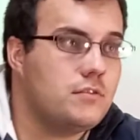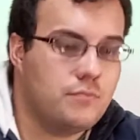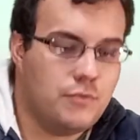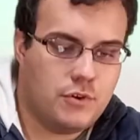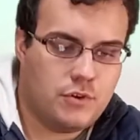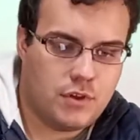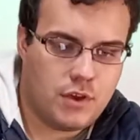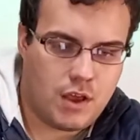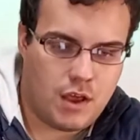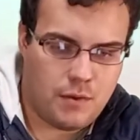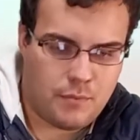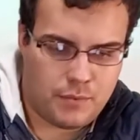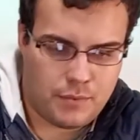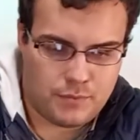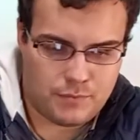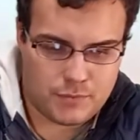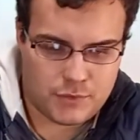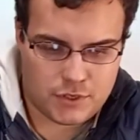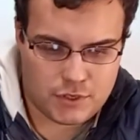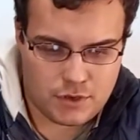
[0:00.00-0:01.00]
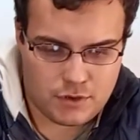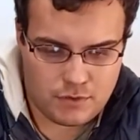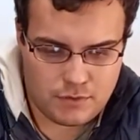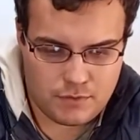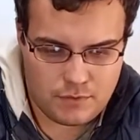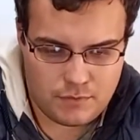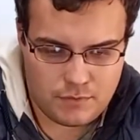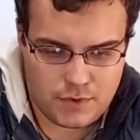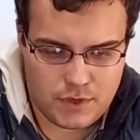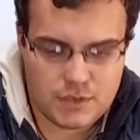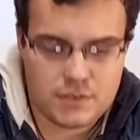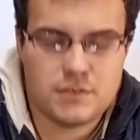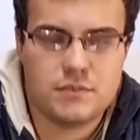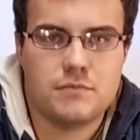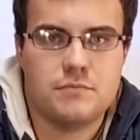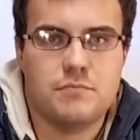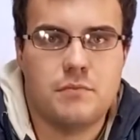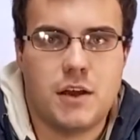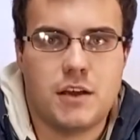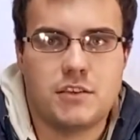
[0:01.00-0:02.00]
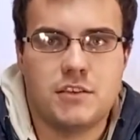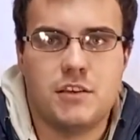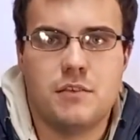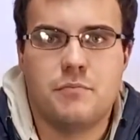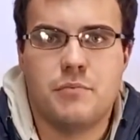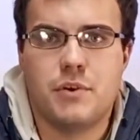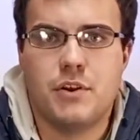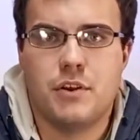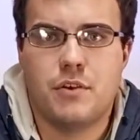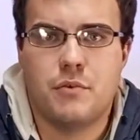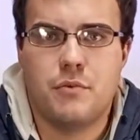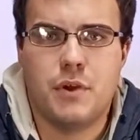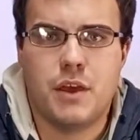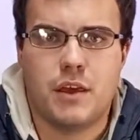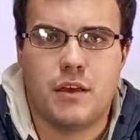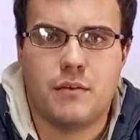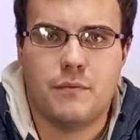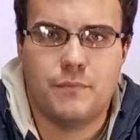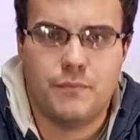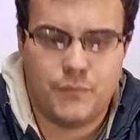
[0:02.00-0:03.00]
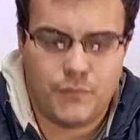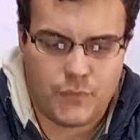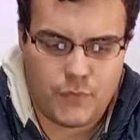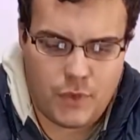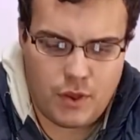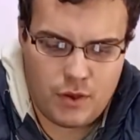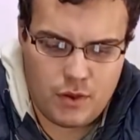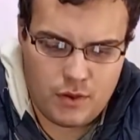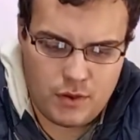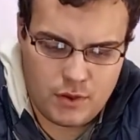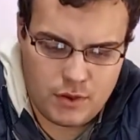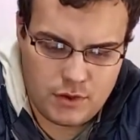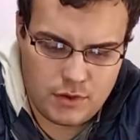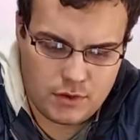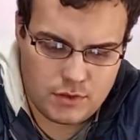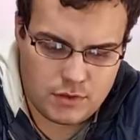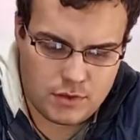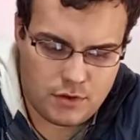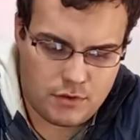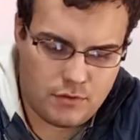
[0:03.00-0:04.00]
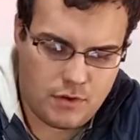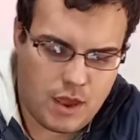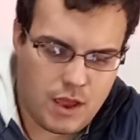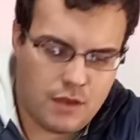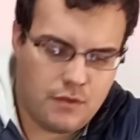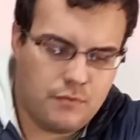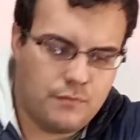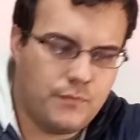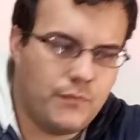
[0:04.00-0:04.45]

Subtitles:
booting up, so it's actually pretty quick. So now